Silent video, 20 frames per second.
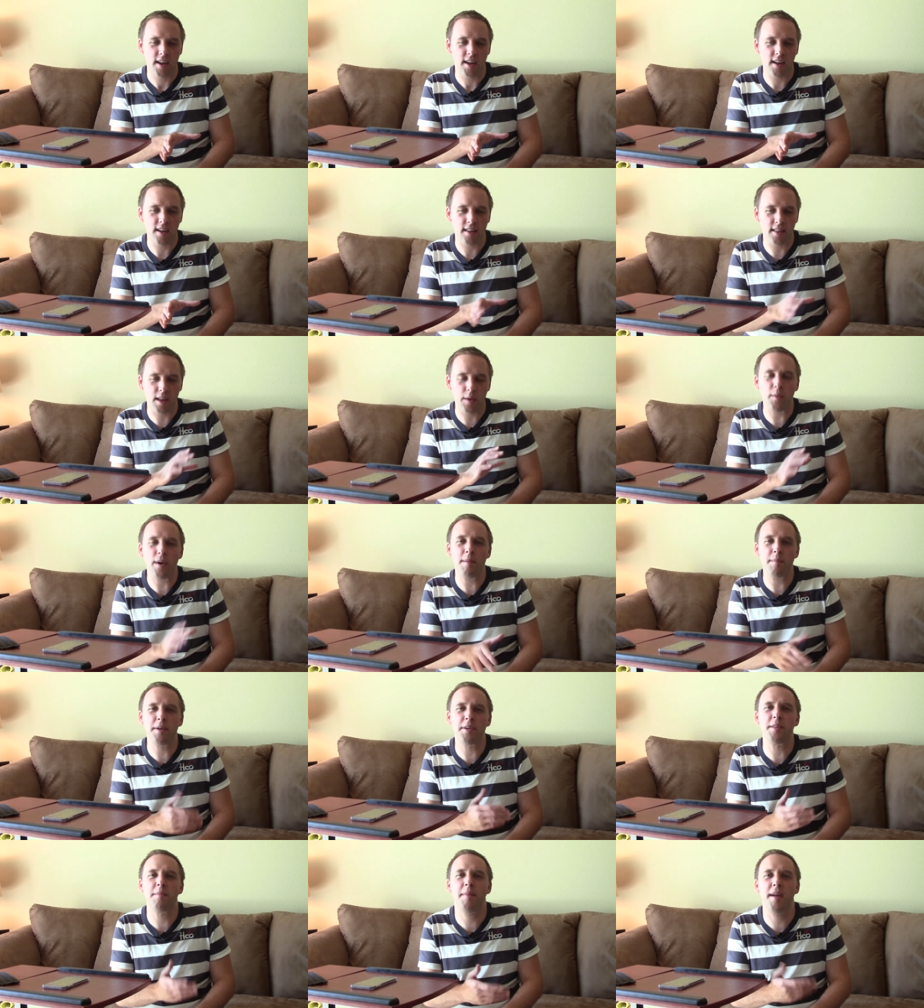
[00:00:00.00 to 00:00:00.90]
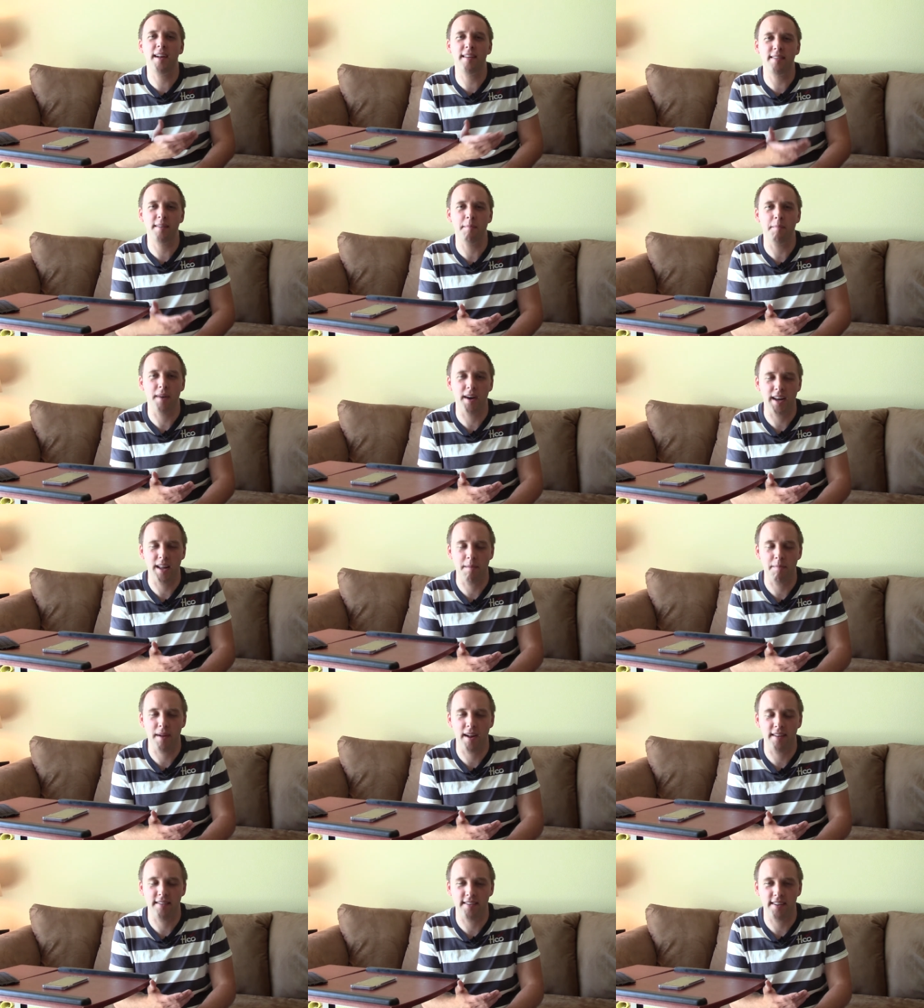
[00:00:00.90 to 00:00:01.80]
they want to be able to make some money
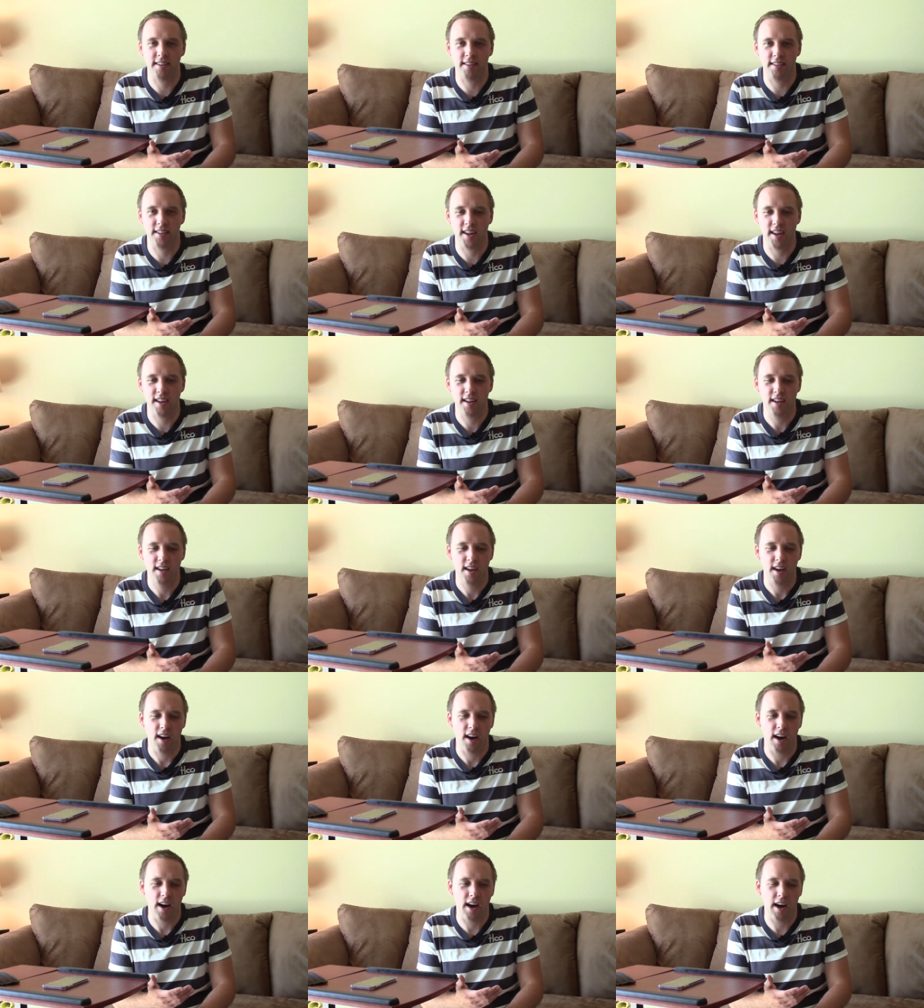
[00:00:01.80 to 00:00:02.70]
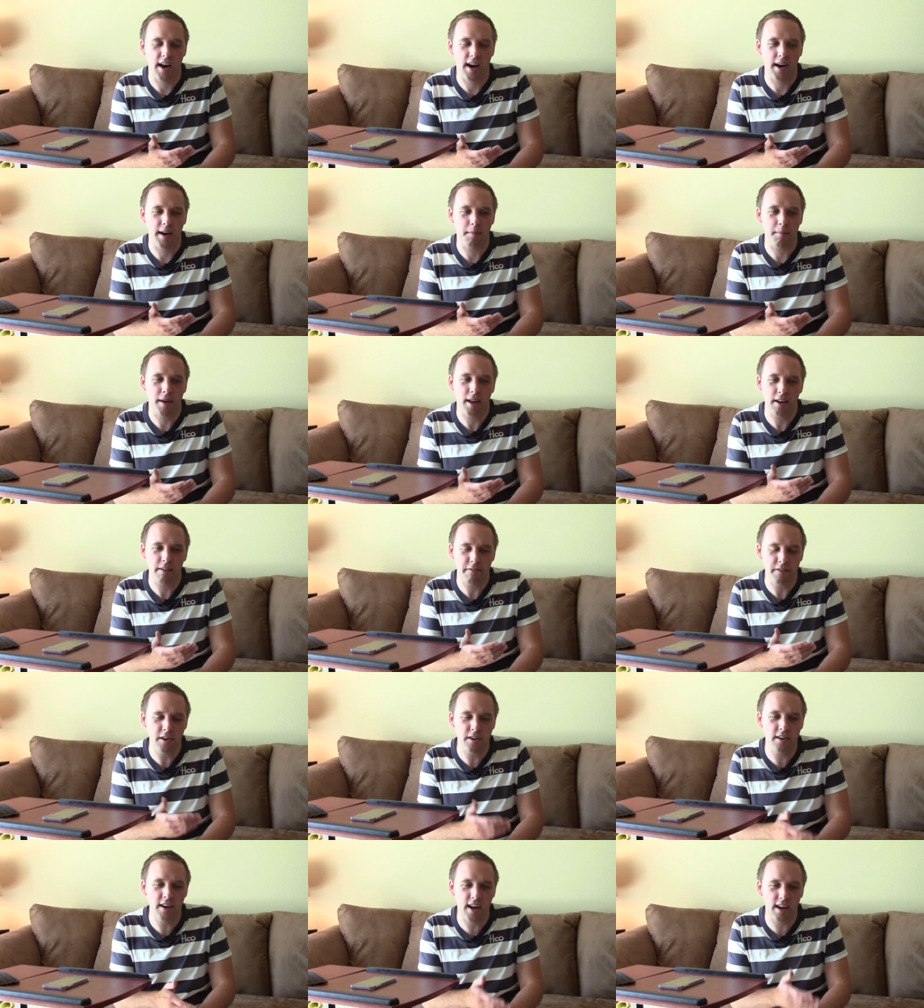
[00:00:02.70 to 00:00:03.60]
basically. Um, and if
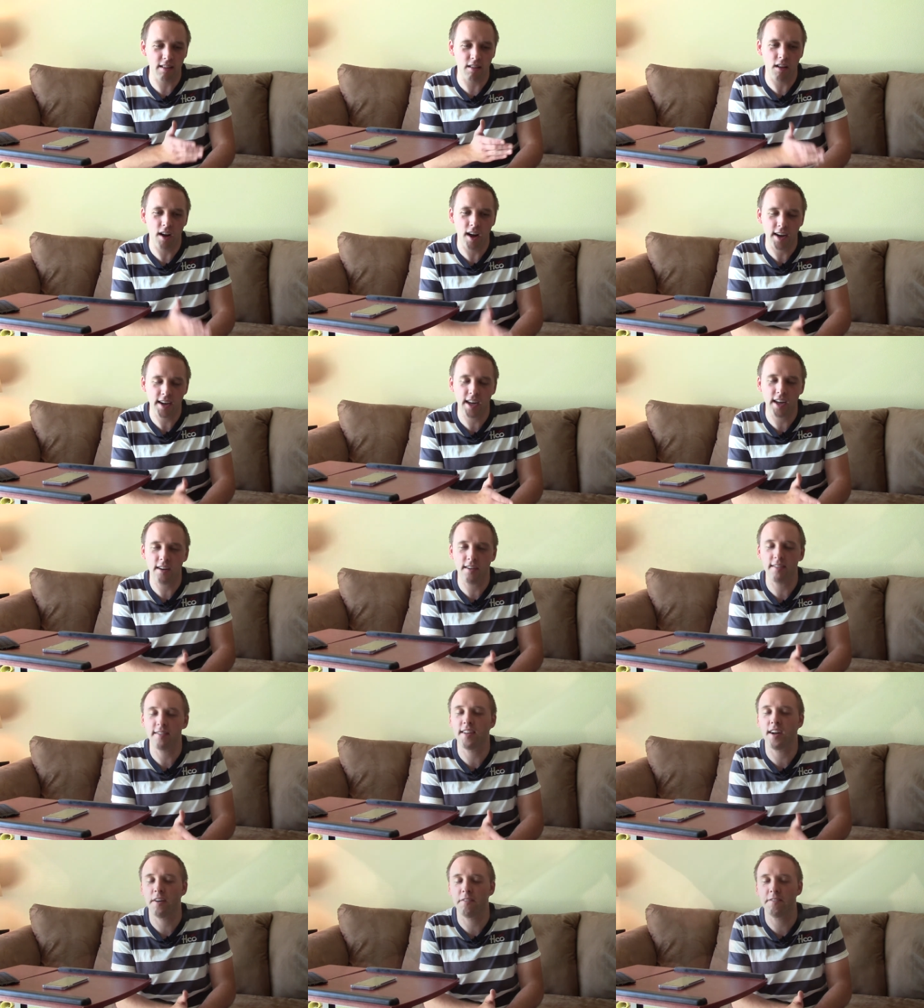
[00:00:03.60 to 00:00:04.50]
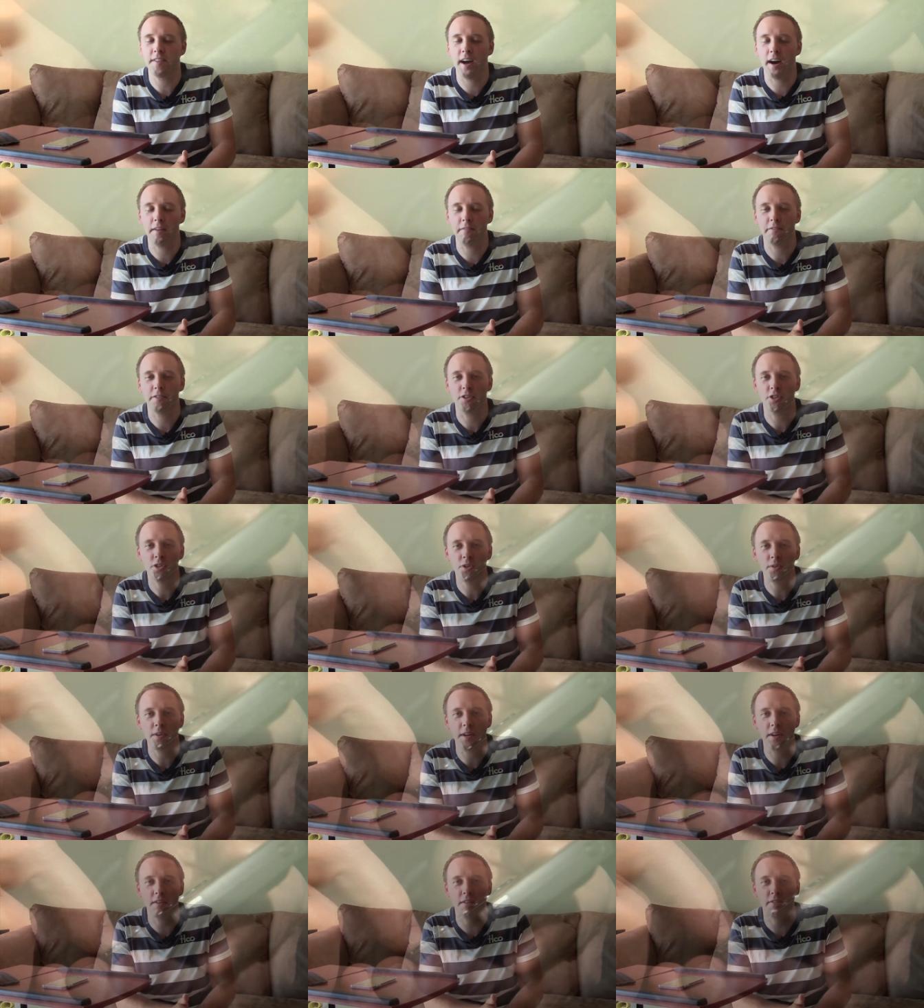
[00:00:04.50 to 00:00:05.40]
you're not locking yourself down for two
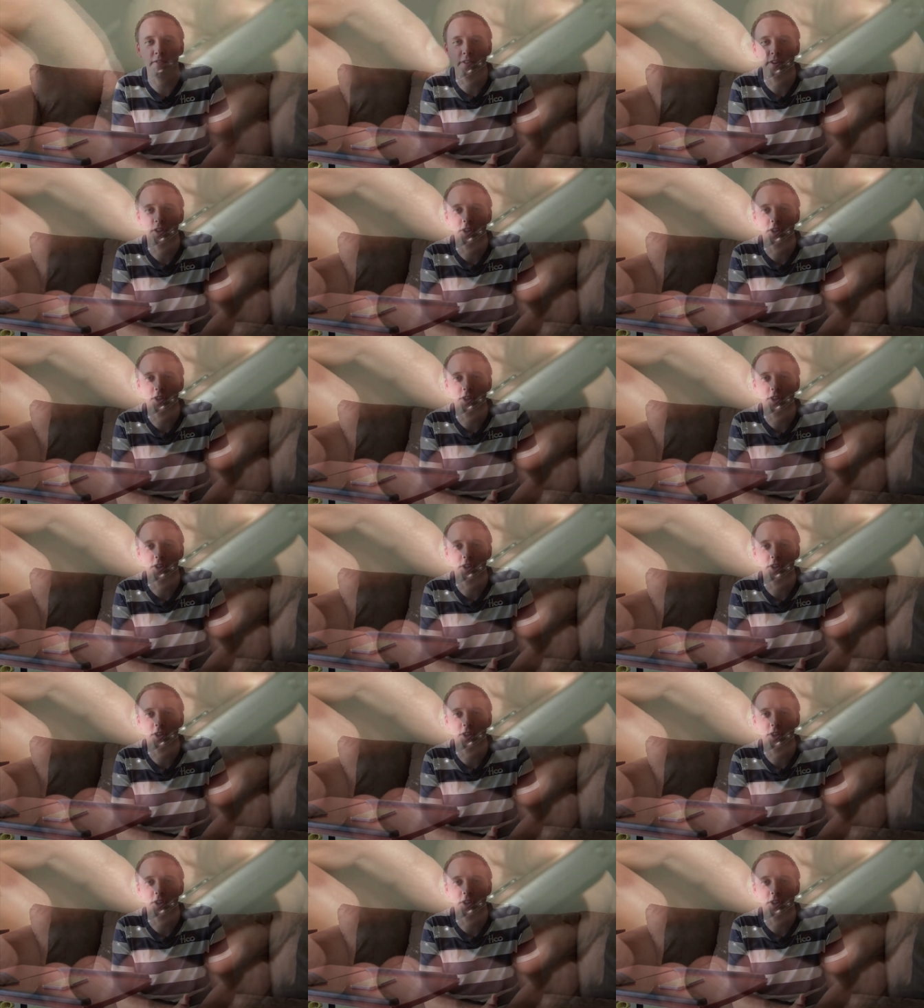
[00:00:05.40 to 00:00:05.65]
years for